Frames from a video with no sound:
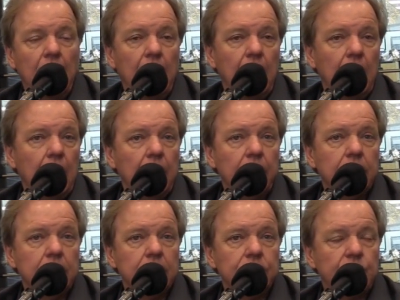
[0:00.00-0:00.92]

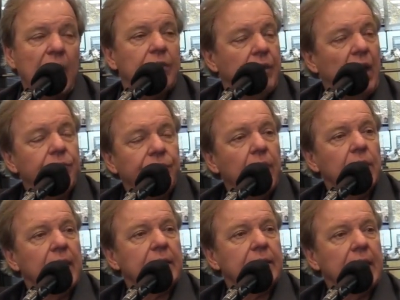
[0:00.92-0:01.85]
So I
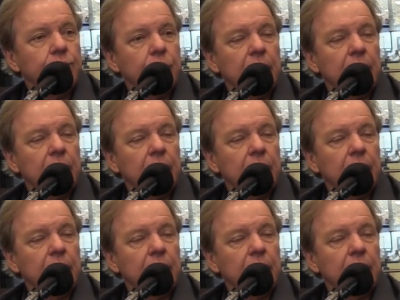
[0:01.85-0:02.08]
felt like